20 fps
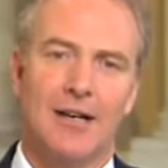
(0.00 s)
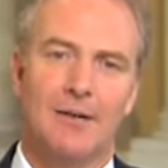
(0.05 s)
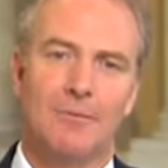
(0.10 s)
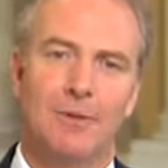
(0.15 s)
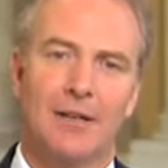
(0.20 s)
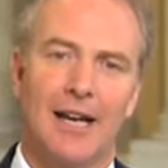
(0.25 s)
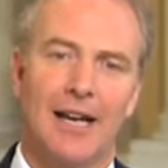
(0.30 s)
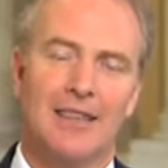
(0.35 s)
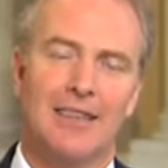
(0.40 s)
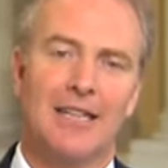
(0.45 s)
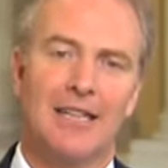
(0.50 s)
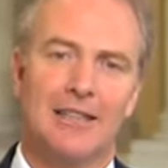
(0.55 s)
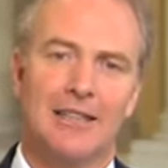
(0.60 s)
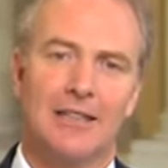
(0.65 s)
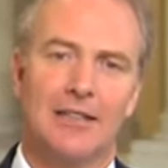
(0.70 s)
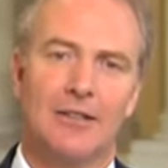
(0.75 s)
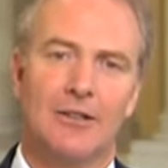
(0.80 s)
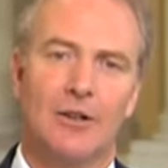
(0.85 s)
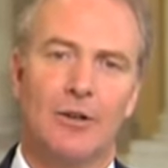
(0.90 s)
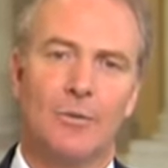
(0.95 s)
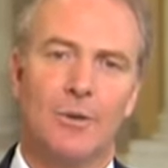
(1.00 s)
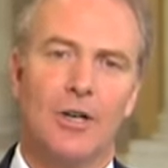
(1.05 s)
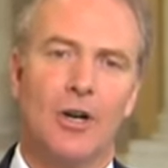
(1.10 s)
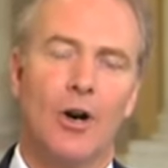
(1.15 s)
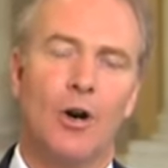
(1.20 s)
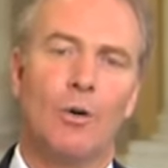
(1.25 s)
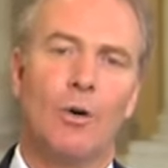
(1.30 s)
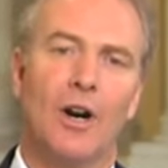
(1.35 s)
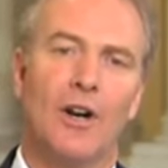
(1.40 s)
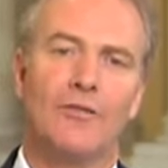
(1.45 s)
But I think that we
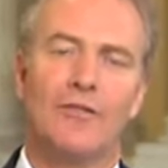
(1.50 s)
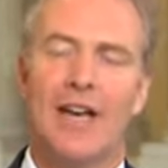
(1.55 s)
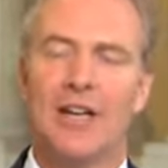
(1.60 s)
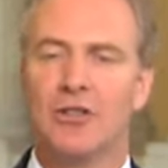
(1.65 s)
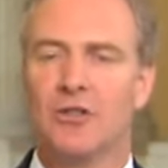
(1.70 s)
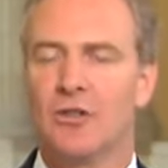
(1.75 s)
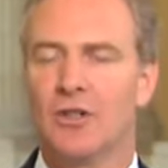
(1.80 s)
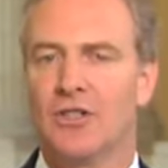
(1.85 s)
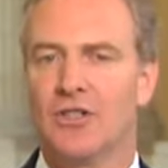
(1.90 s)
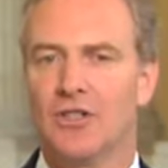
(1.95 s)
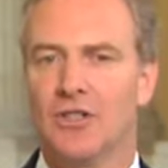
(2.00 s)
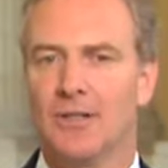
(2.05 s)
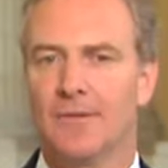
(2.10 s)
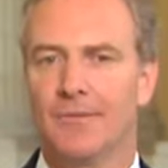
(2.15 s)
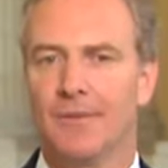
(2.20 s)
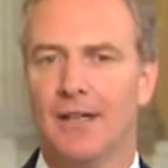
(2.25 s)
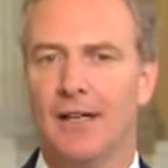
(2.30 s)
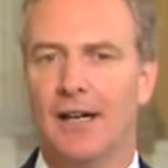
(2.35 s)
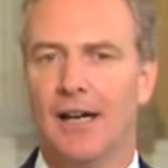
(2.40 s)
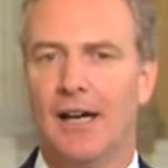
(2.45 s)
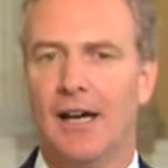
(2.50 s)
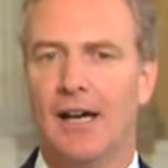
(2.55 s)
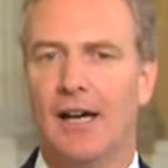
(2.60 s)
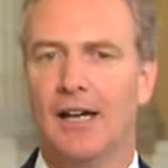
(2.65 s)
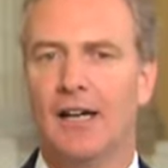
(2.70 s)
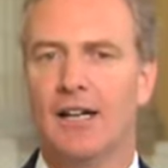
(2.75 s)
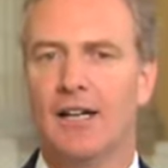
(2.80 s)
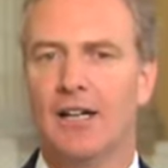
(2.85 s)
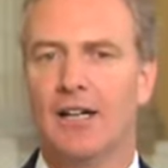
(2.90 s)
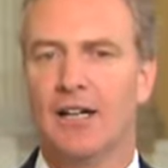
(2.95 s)
owe our veterans
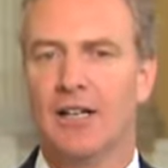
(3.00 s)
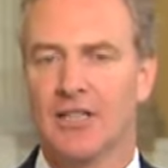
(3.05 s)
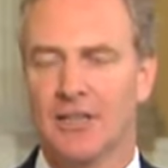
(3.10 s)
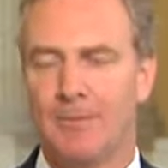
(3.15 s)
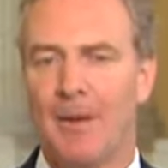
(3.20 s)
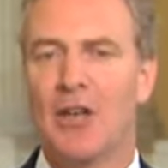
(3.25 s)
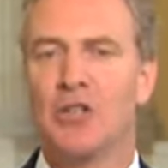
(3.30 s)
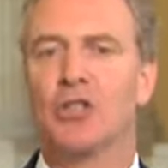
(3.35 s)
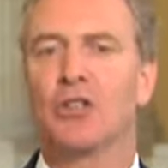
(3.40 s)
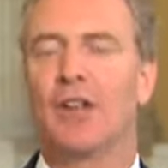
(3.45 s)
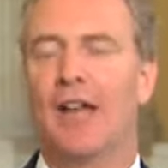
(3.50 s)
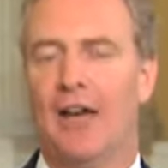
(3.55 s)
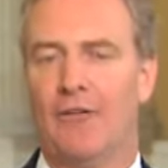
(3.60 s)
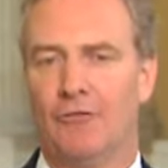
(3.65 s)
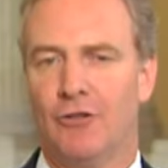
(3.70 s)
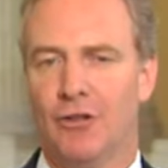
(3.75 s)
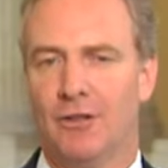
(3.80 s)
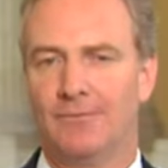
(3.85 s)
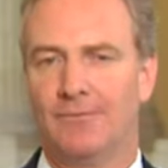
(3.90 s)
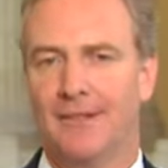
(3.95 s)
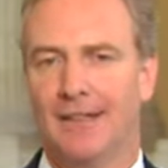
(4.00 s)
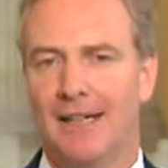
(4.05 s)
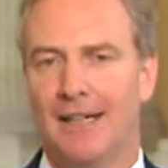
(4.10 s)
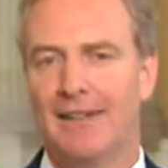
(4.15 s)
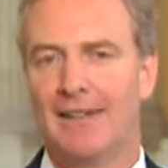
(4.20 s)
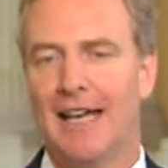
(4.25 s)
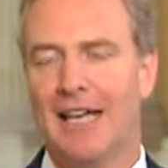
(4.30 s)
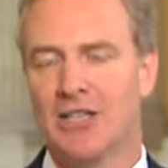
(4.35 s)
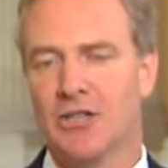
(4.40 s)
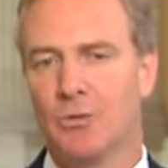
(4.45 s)
a special effort,
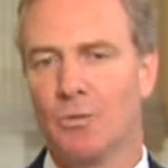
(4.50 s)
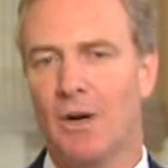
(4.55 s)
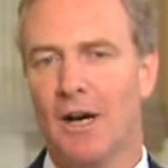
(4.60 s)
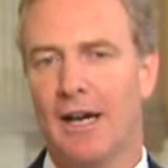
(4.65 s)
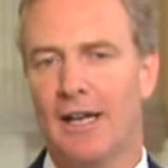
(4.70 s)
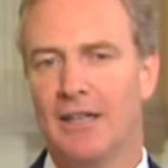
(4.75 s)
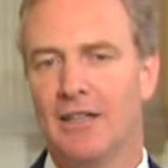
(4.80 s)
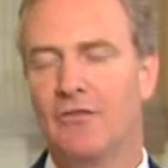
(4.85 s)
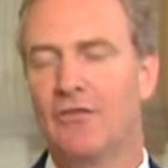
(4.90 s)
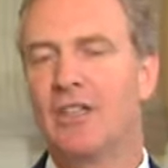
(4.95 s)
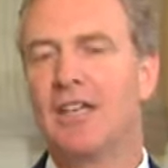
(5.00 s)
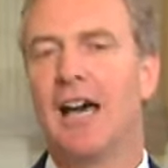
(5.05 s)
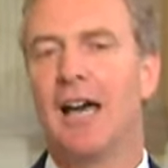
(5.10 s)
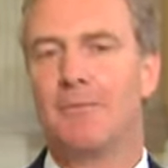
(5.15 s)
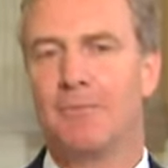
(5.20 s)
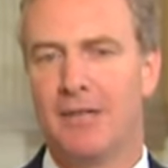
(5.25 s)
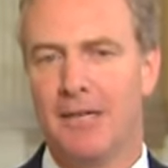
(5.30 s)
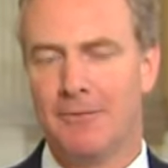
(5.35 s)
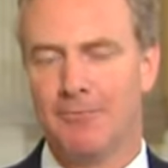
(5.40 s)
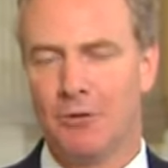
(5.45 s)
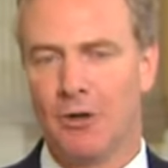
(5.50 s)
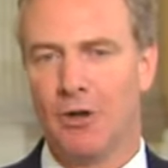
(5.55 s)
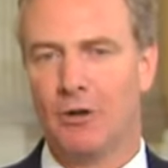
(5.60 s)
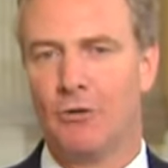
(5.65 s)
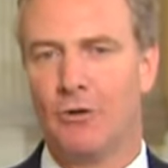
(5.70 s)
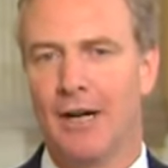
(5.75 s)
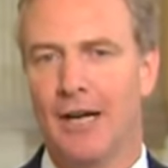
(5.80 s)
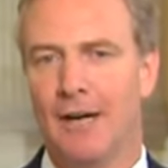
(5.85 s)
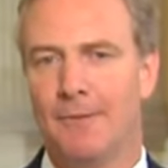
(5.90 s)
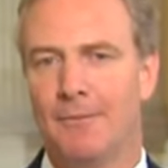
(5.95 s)
and that's why the VIP
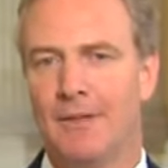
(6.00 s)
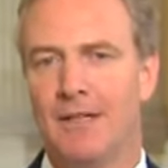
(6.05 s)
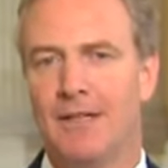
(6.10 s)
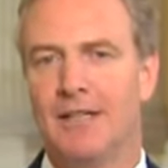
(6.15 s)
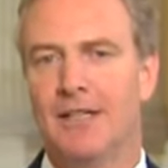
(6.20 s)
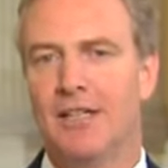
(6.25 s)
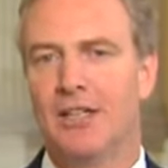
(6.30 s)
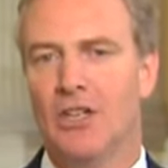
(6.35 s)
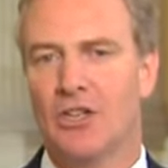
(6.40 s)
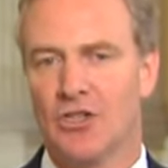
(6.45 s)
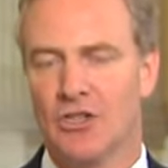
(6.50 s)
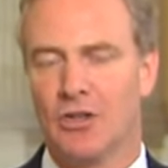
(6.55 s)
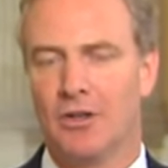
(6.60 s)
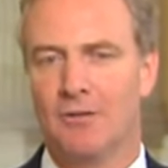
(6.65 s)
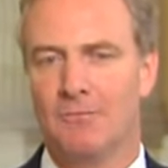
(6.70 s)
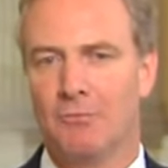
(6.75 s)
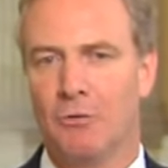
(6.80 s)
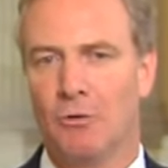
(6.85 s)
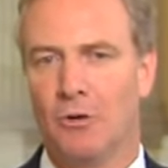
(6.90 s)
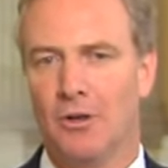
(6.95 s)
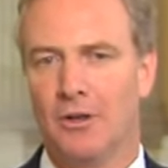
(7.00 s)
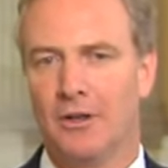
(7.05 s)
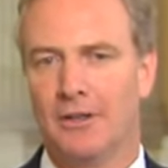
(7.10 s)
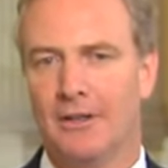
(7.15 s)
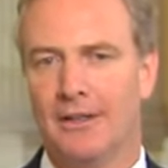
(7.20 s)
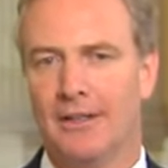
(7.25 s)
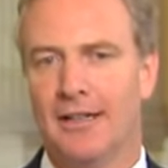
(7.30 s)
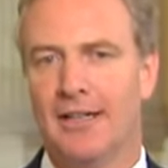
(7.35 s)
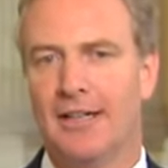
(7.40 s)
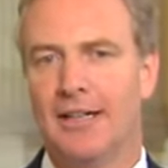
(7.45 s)
program is so
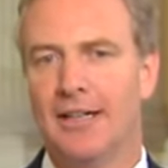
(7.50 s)
important.